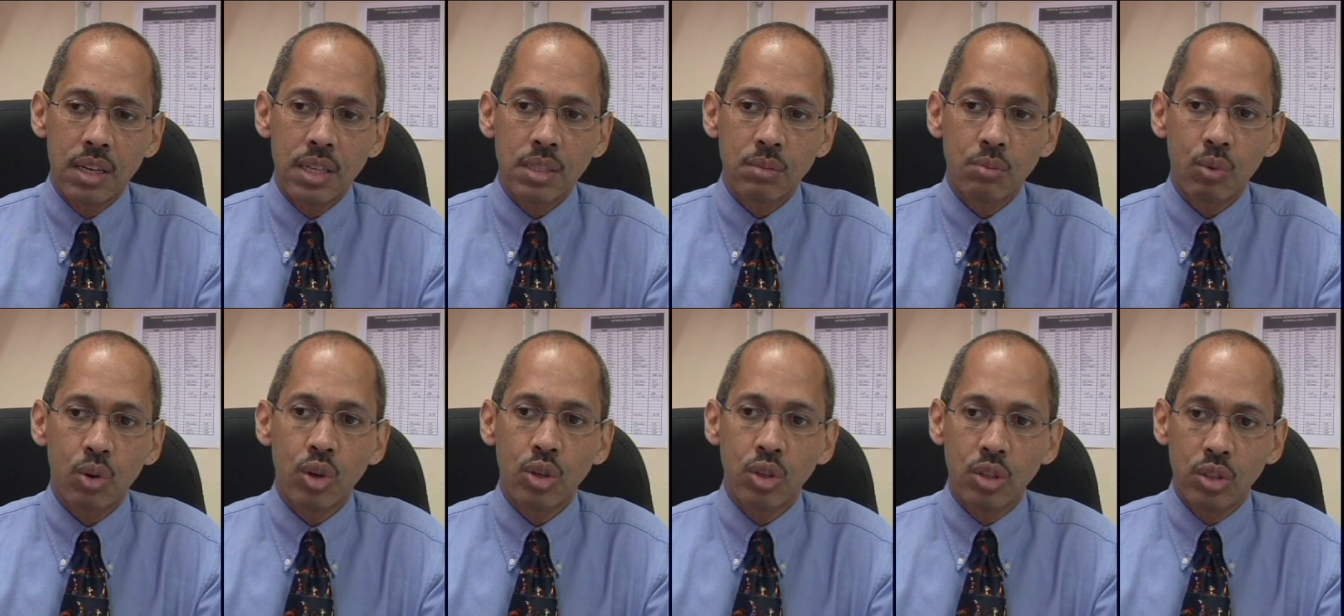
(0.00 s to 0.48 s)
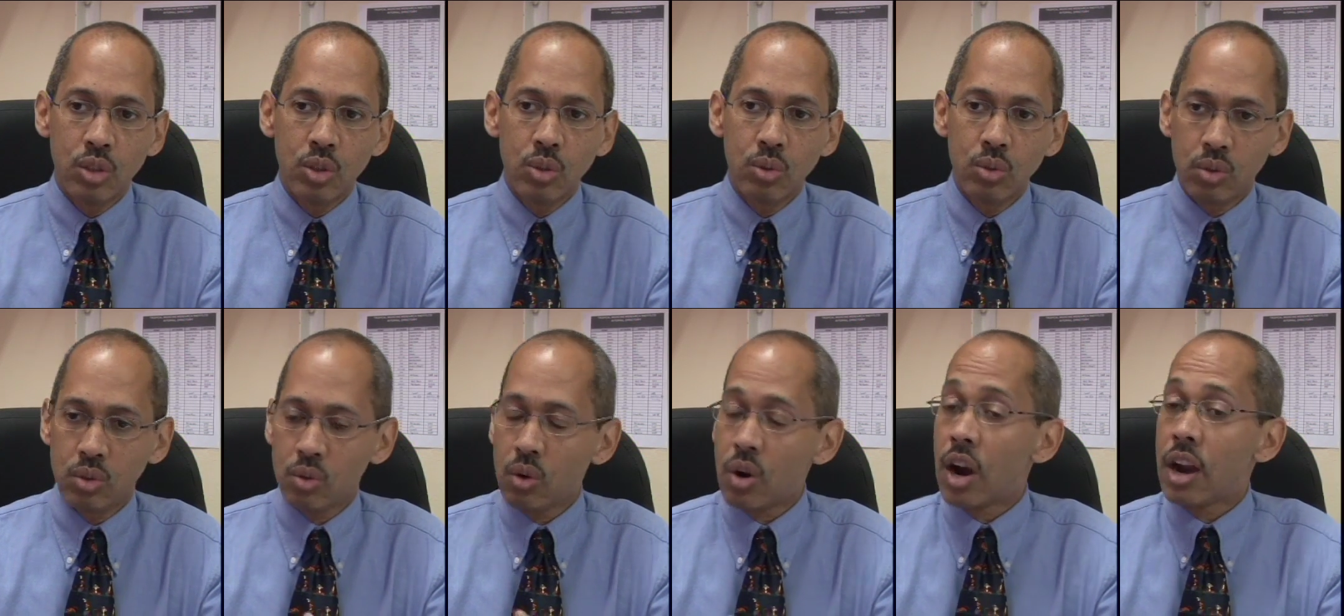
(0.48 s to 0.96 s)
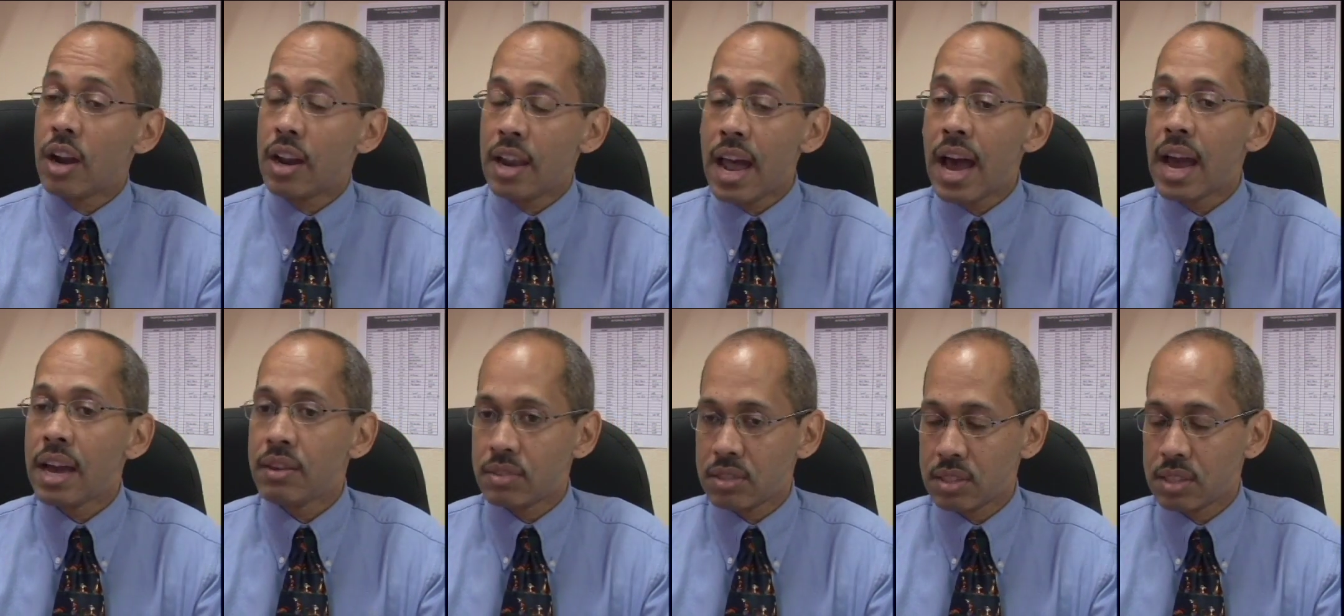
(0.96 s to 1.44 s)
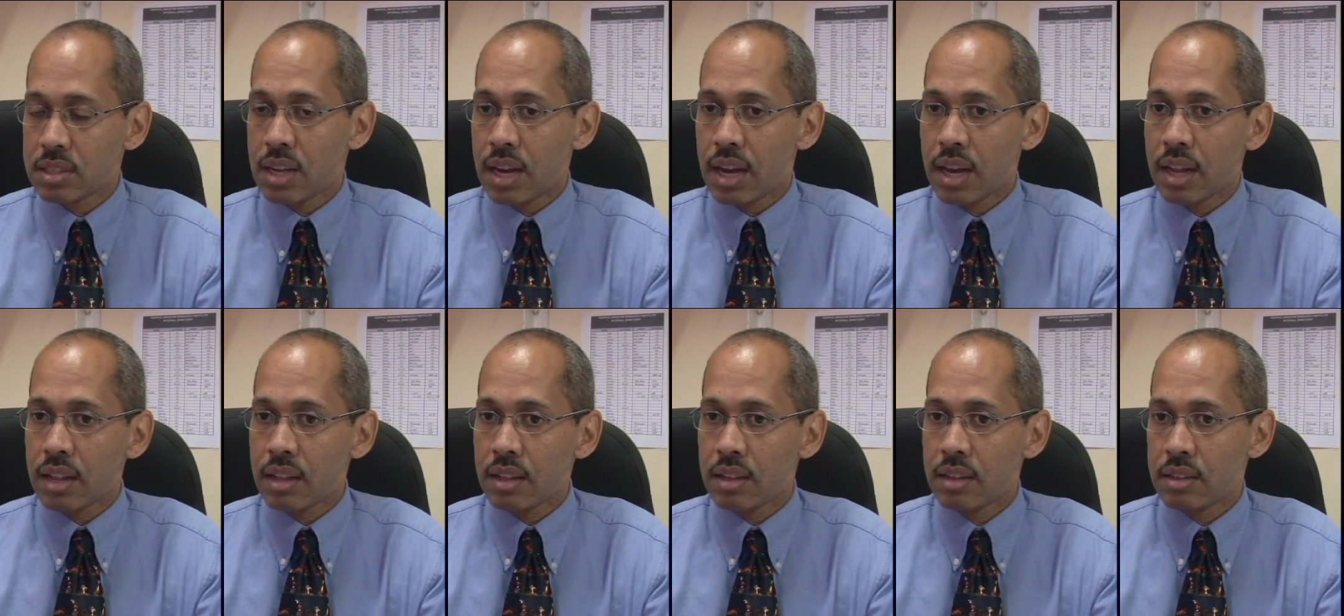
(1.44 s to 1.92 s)
is more due to our
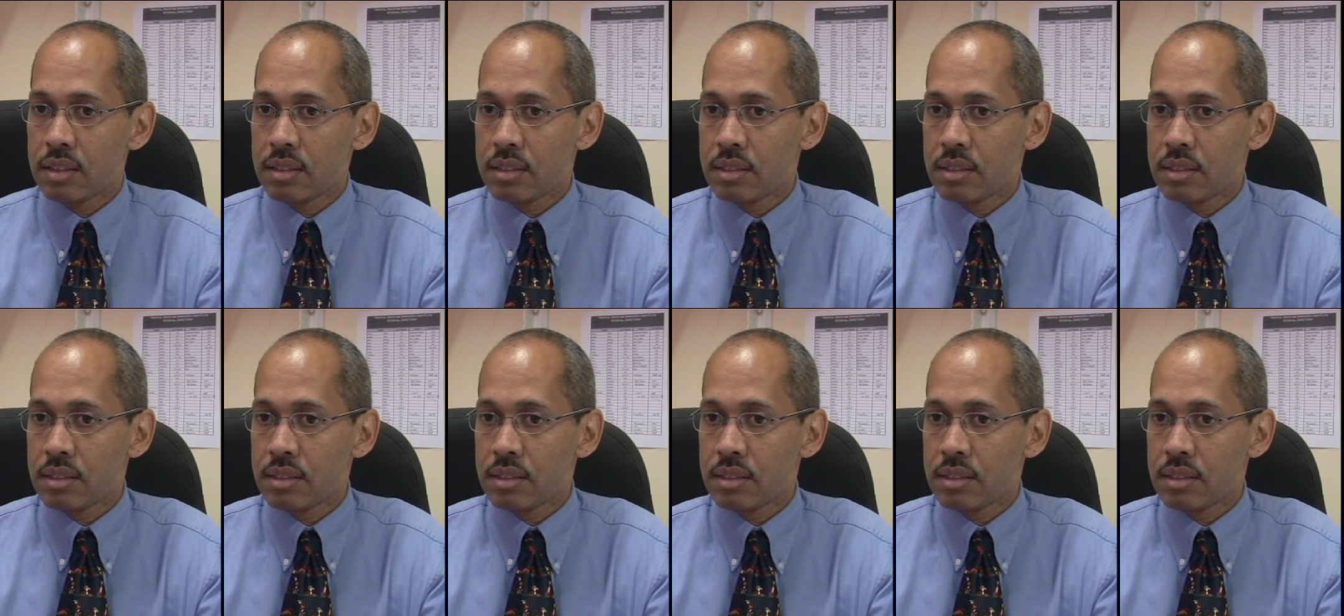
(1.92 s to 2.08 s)
lifestyle.